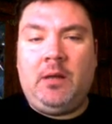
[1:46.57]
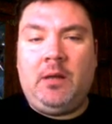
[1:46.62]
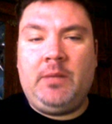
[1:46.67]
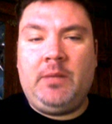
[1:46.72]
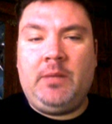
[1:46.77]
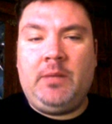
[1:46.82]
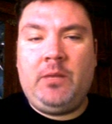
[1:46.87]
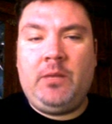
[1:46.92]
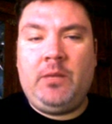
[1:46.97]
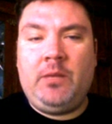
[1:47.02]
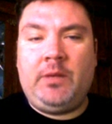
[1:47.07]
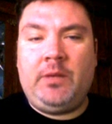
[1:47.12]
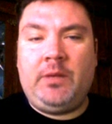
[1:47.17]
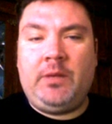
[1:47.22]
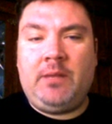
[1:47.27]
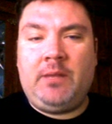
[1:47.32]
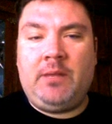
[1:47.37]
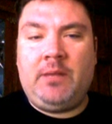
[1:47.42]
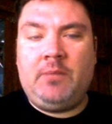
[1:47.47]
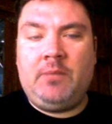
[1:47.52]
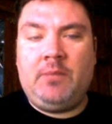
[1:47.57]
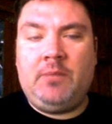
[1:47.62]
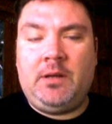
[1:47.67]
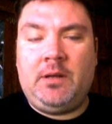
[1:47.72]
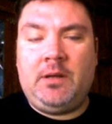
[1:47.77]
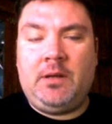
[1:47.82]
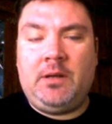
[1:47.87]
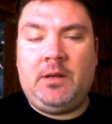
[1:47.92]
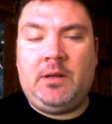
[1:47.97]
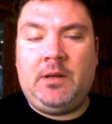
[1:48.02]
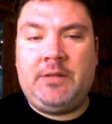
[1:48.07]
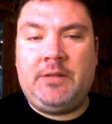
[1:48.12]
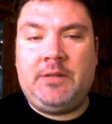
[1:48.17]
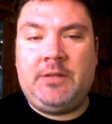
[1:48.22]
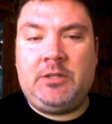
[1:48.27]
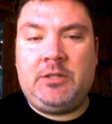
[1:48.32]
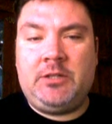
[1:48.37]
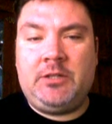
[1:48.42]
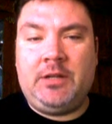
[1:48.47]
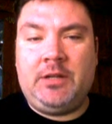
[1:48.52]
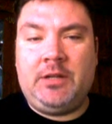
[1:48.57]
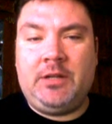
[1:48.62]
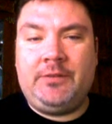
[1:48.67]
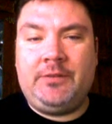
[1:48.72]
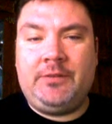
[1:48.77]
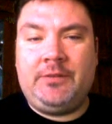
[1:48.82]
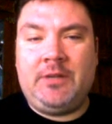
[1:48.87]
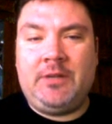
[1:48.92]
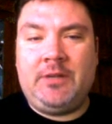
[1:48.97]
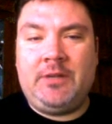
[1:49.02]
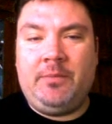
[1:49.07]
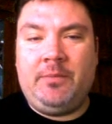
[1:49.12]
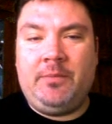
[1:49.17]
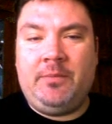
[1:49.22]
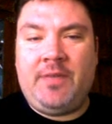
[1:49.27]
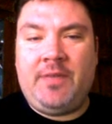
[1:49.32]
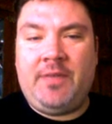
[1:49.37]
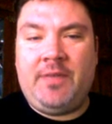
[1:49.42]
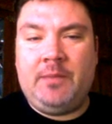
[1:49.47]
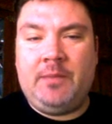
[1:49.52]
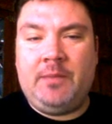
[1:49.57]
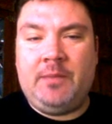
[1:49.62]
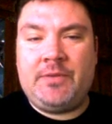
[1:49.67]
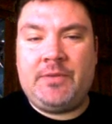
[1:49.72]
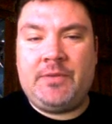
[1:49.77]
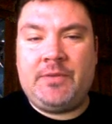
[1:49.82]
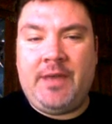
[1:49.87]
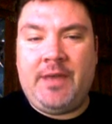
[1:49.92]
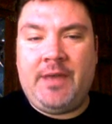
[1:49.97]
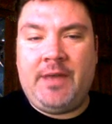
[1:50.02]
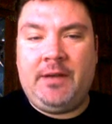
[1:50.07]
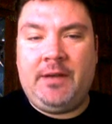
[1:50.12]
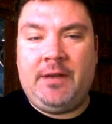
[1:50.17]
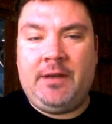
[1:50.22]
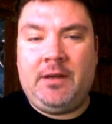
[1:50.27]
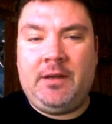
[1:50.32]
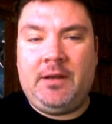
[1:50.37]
he really touched on some themes that